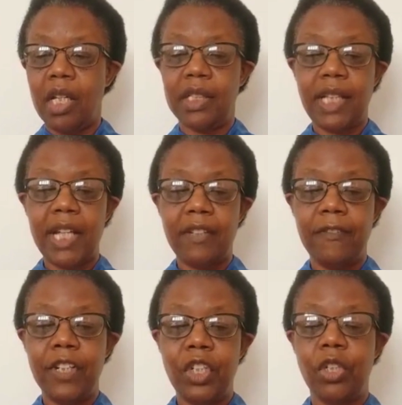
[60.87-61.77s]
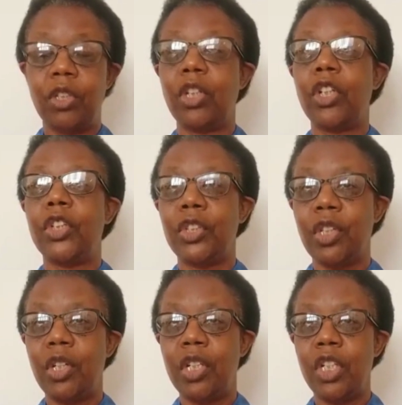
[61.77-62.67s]
has had a vision
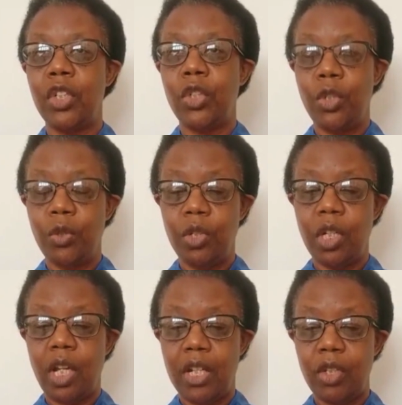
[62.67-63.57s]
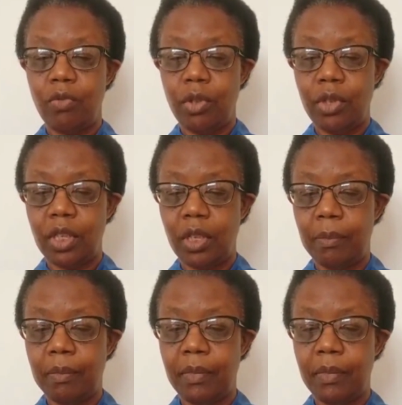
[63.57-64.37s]
concerning Judah and Jerusalem,